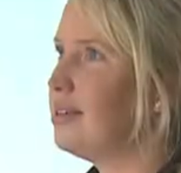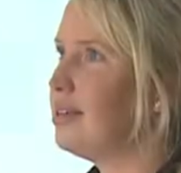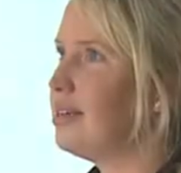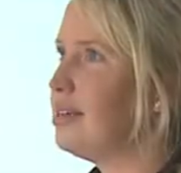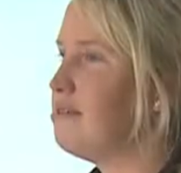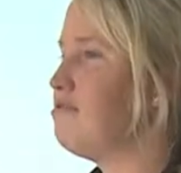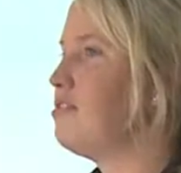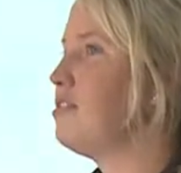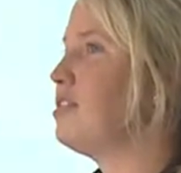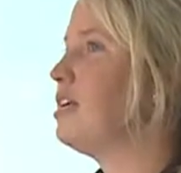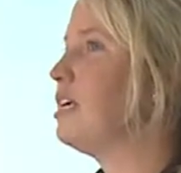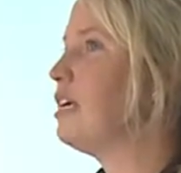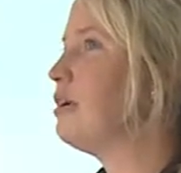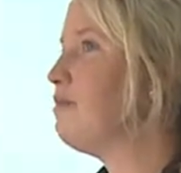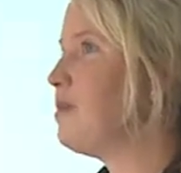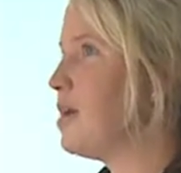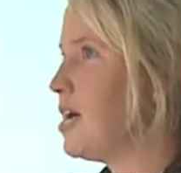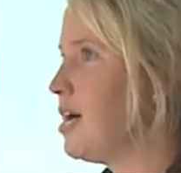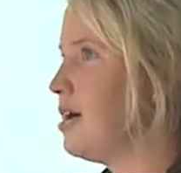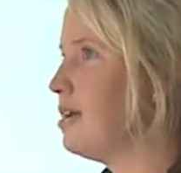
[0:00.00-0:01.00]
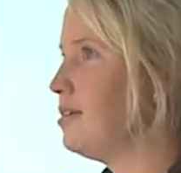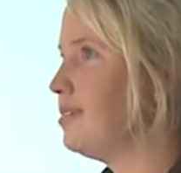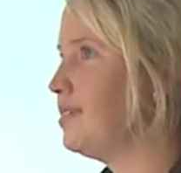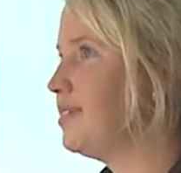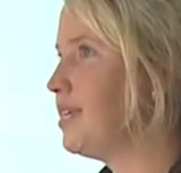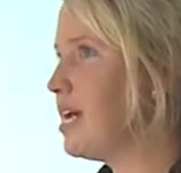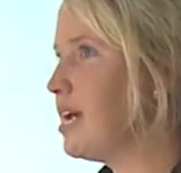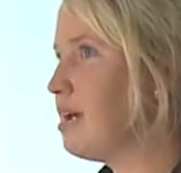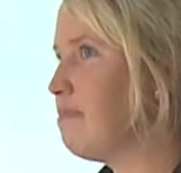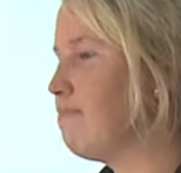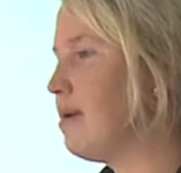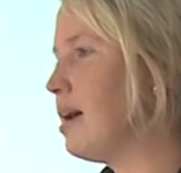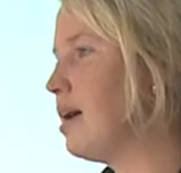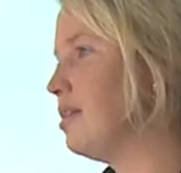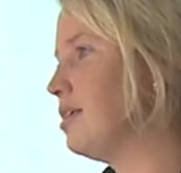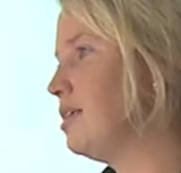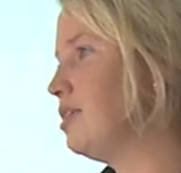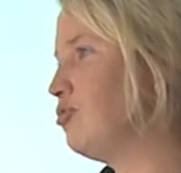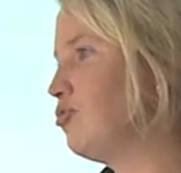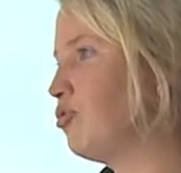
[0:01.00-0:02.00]
If you think about, say,
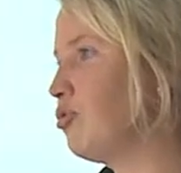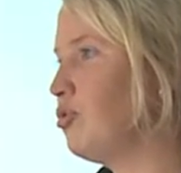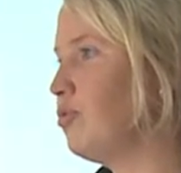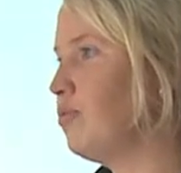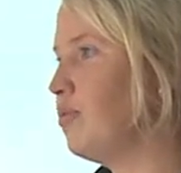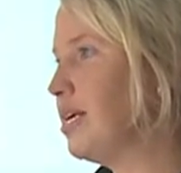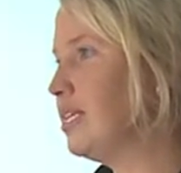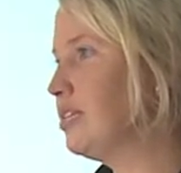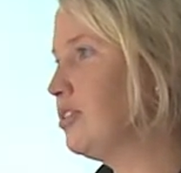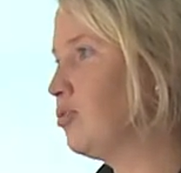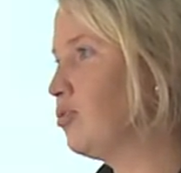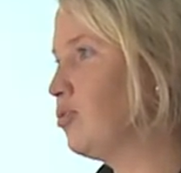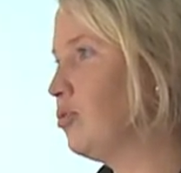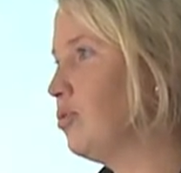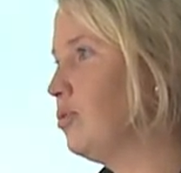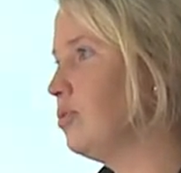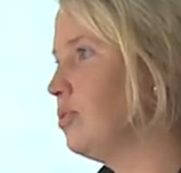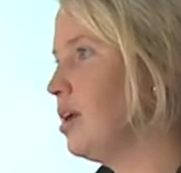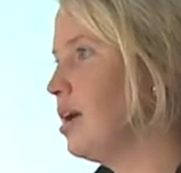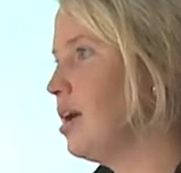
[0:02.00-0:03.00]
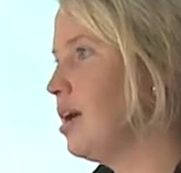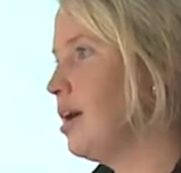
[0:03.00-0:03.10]
barley straw or wheat straw,